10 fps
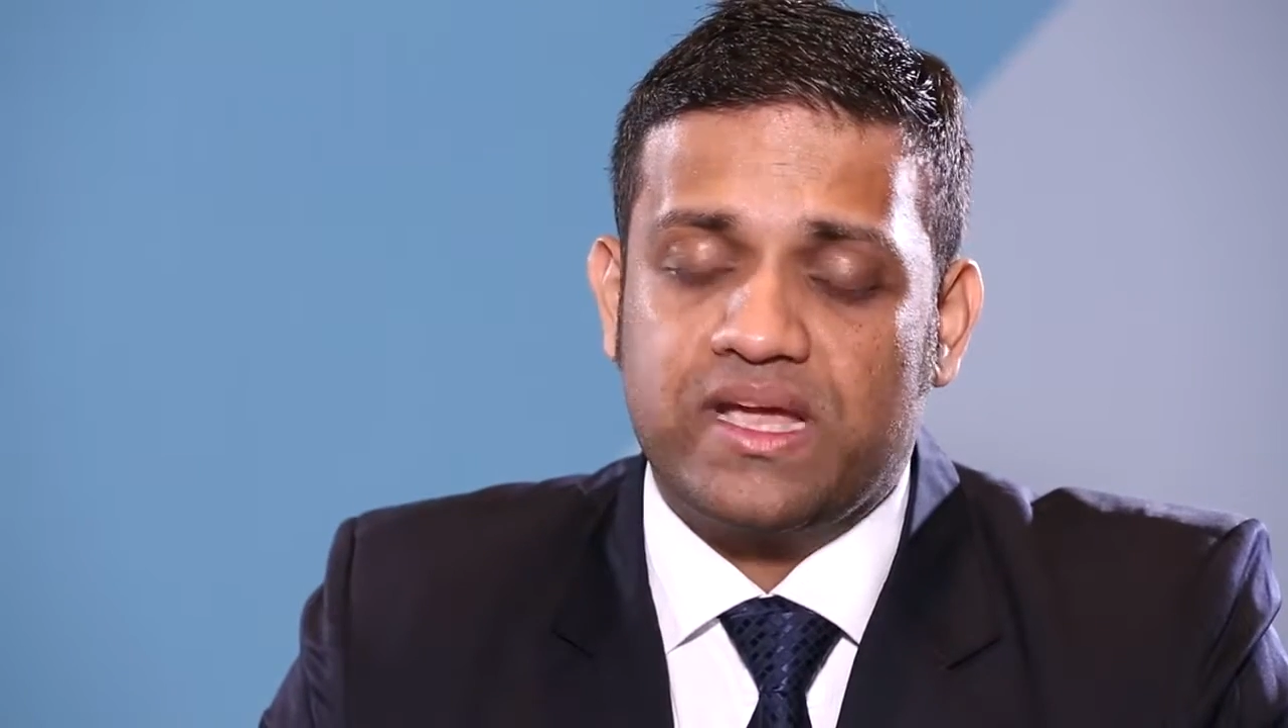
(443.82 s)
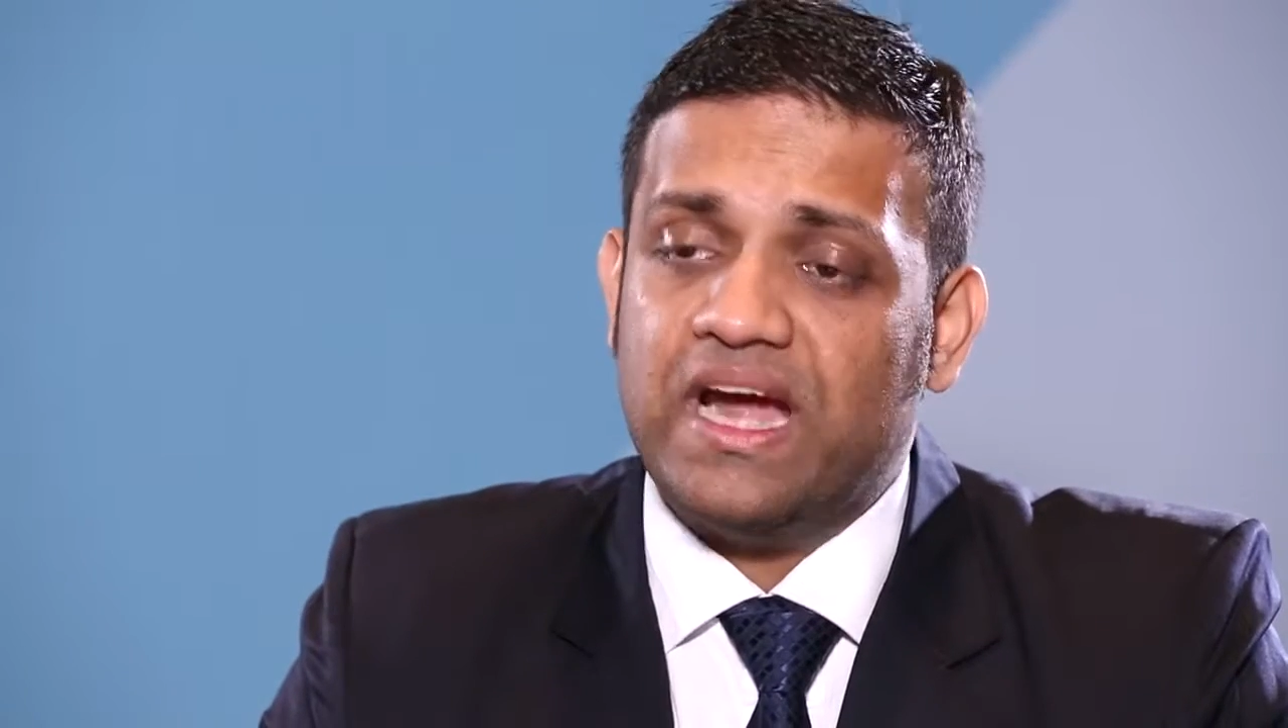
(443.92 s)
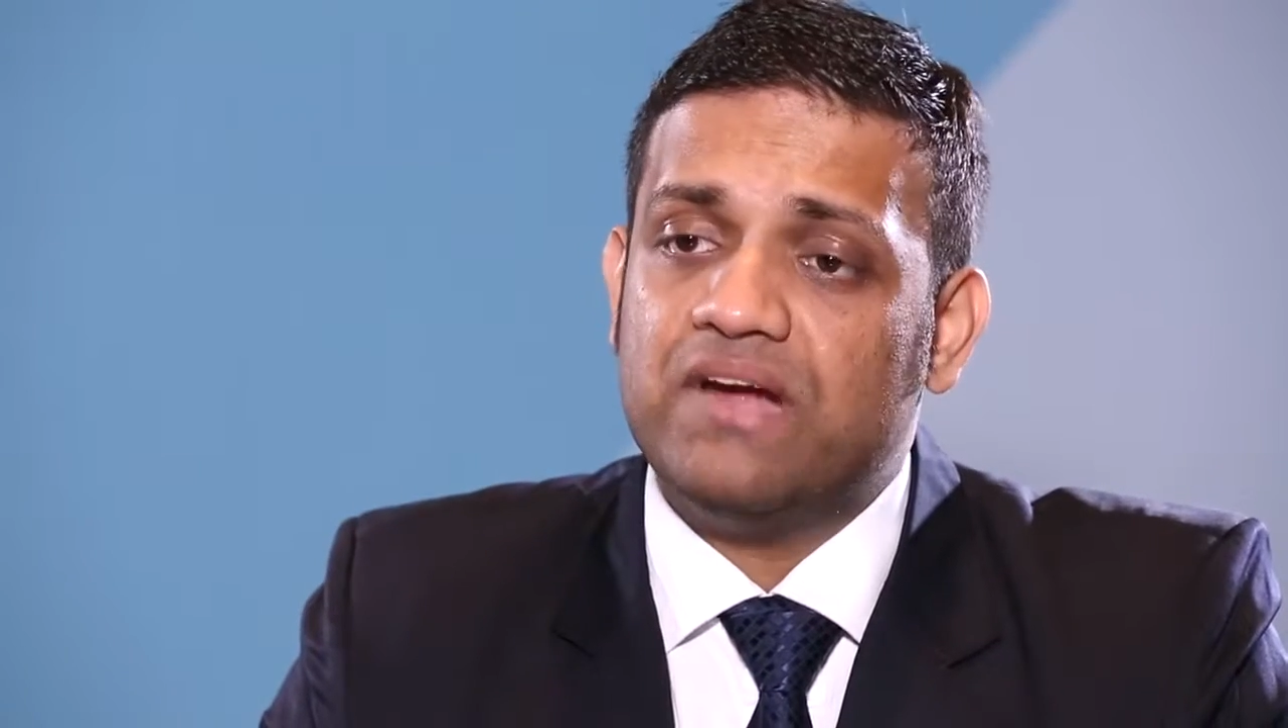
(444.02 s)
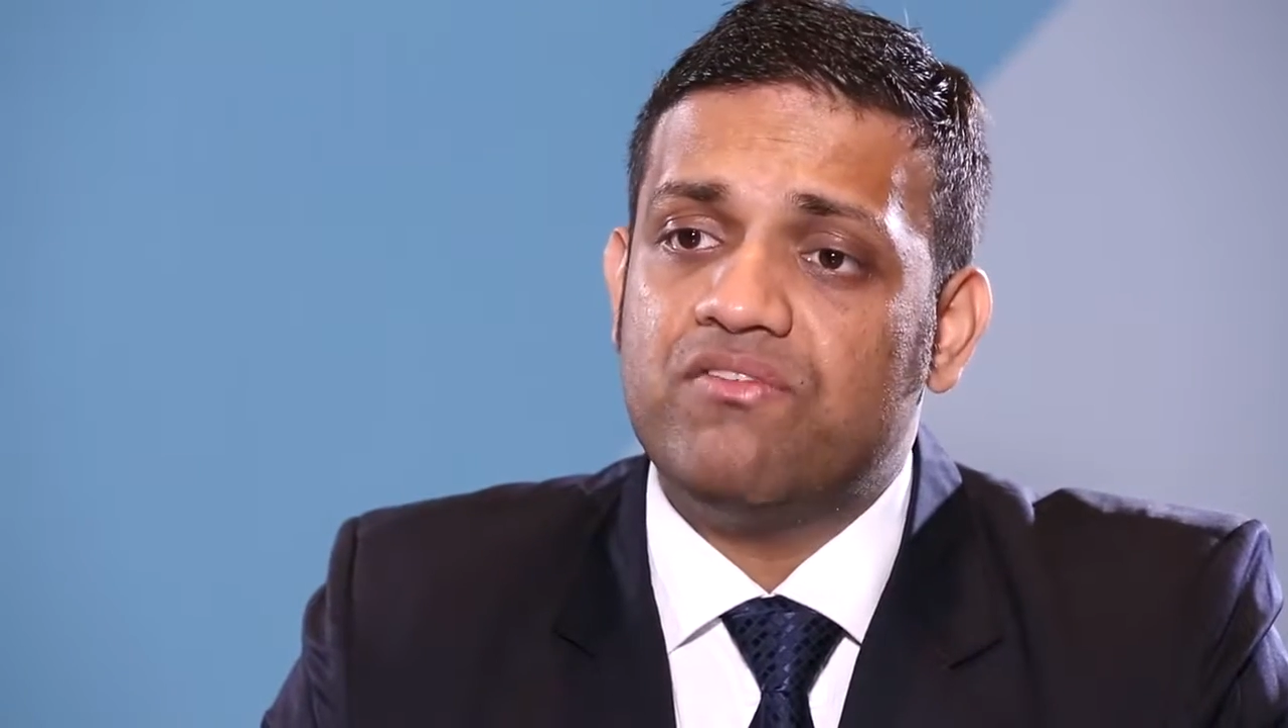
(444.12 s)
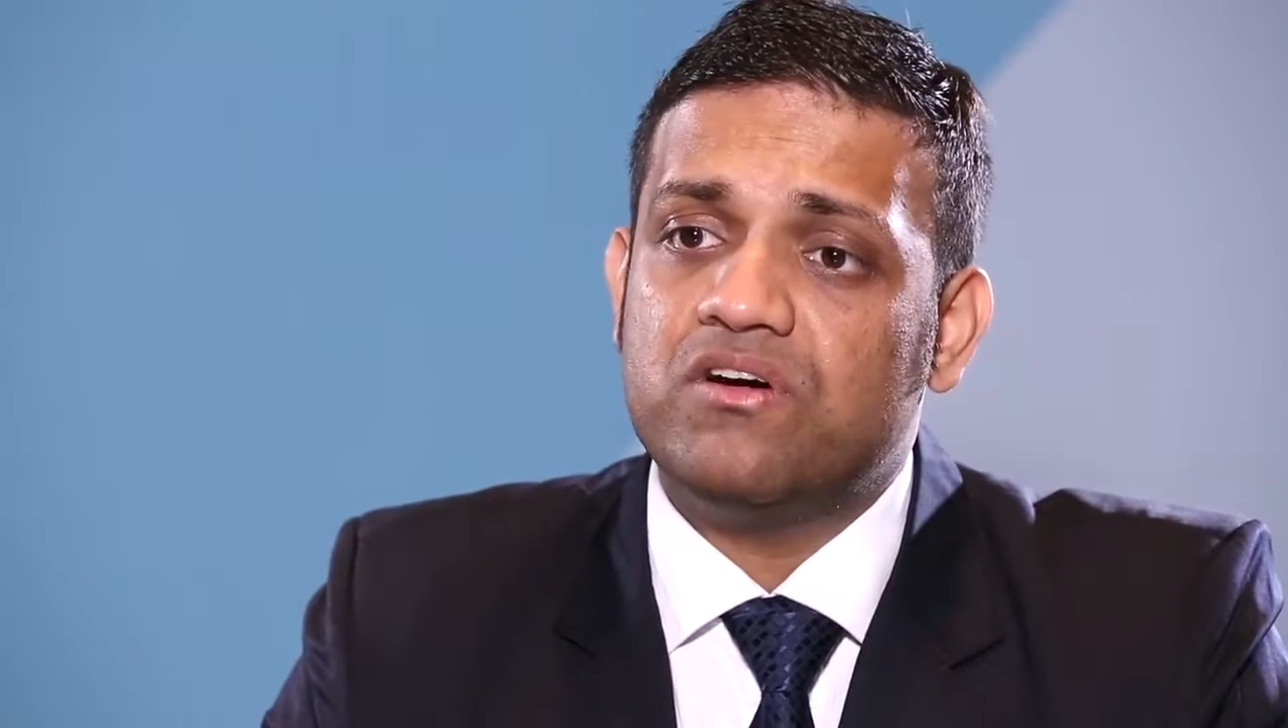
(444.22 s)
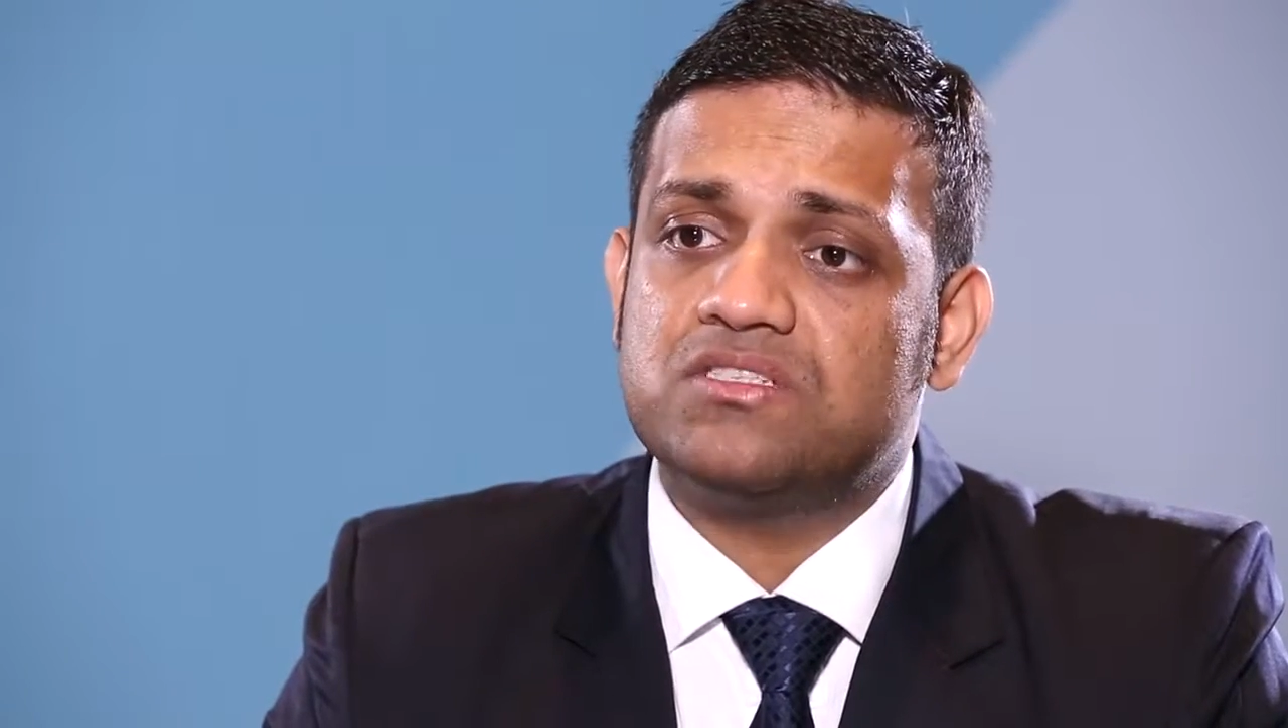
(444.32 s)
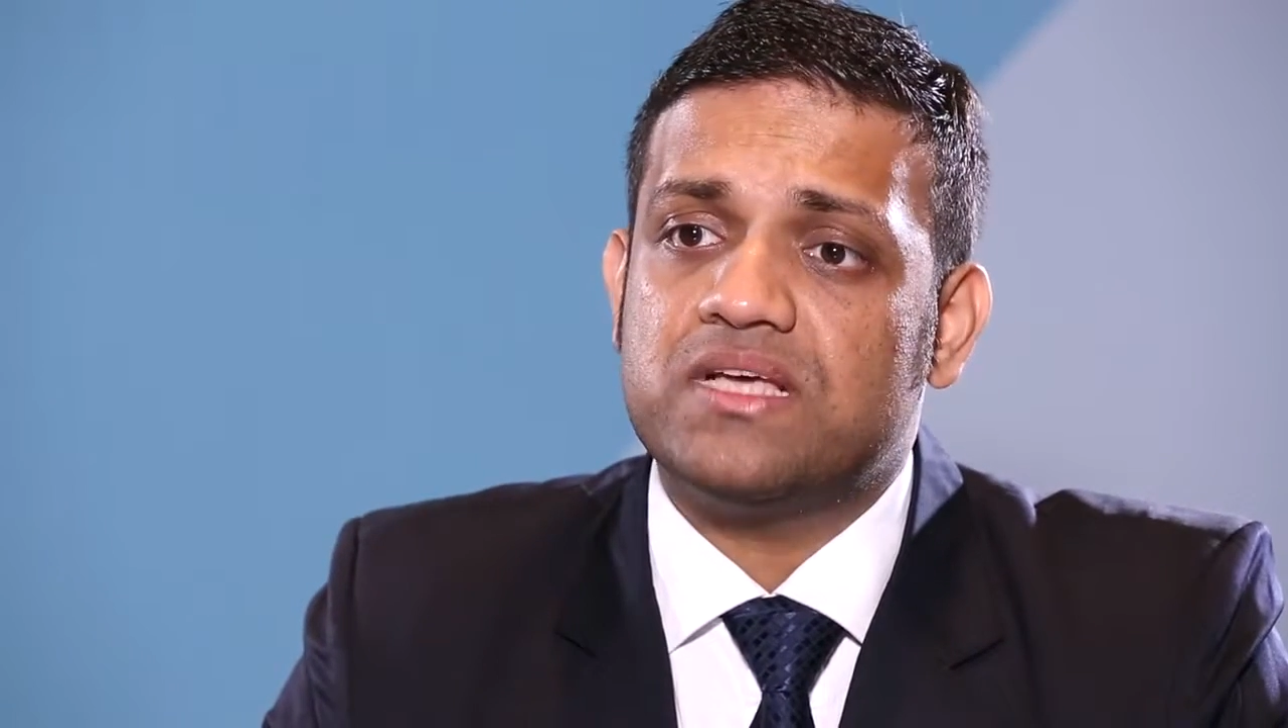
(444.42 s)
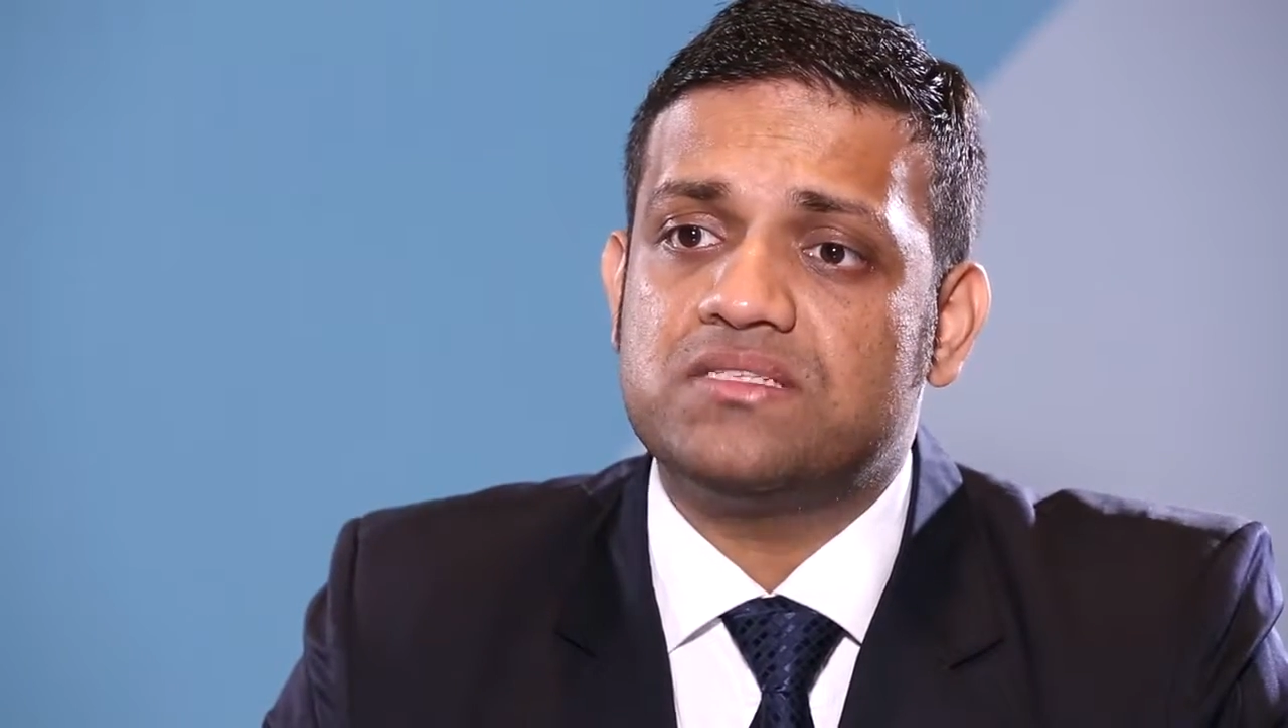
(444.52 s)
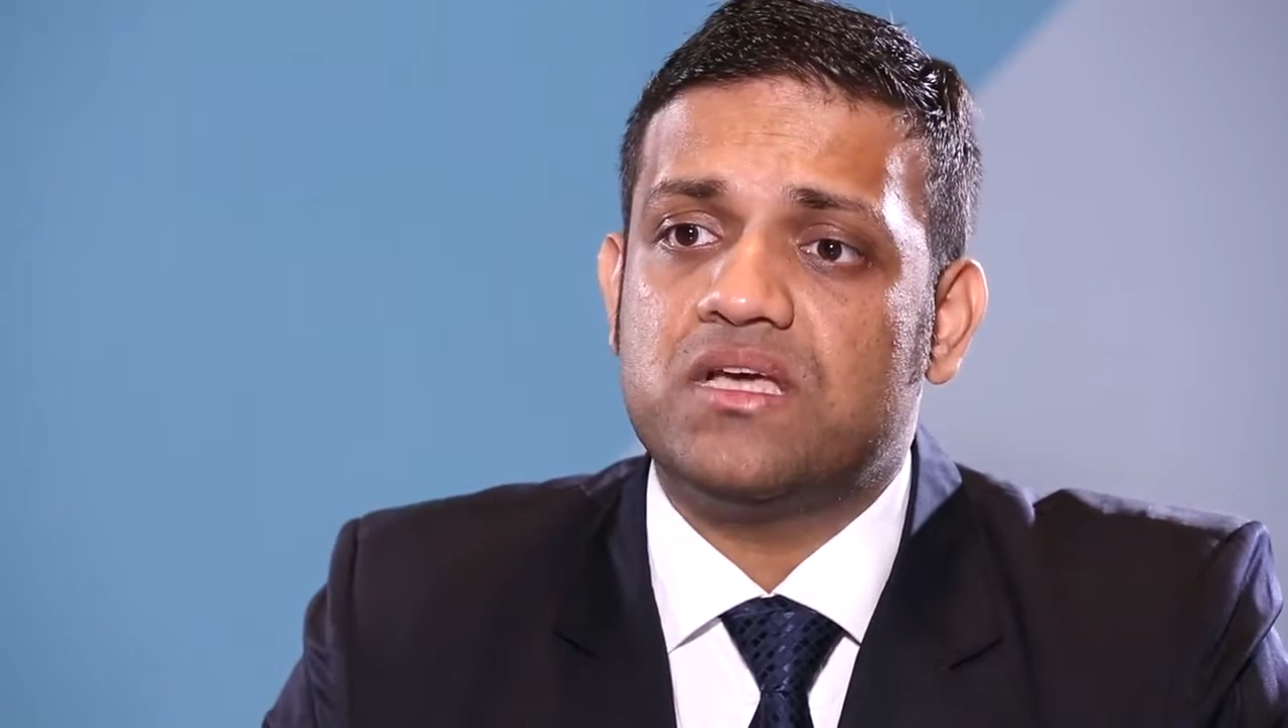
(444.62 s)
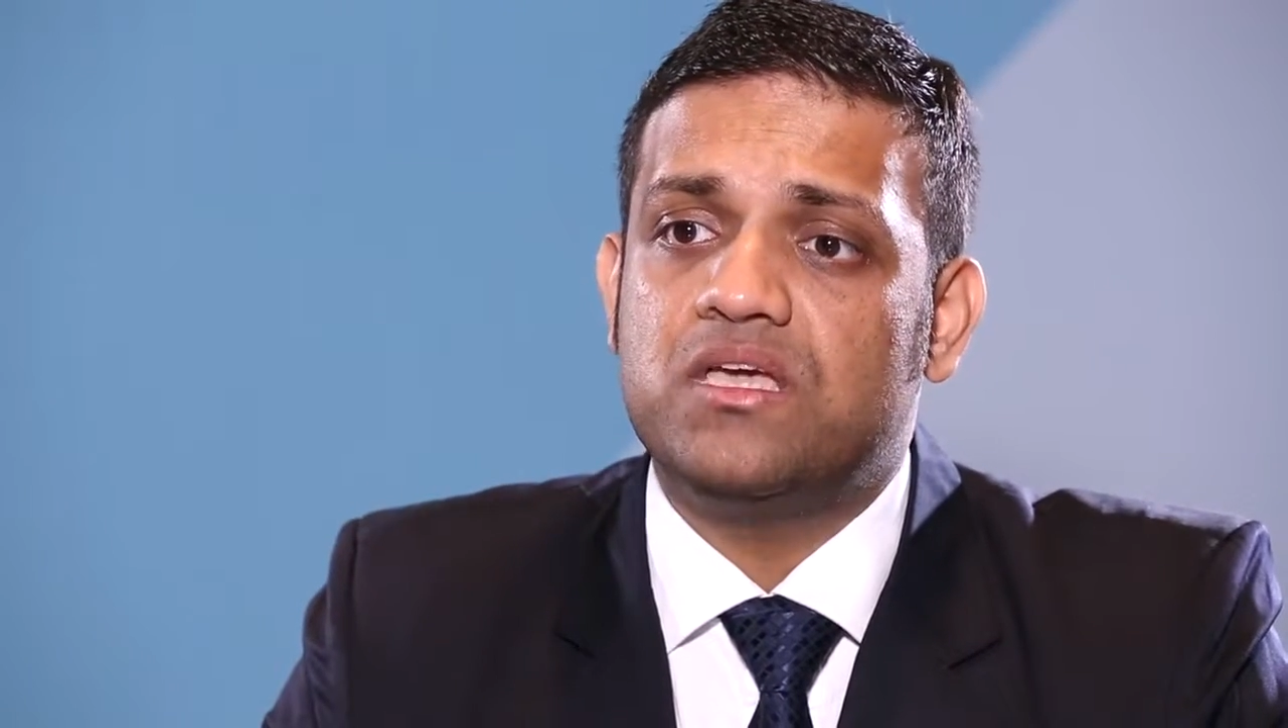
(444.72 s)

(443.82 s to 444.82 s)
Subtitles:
CADWorx has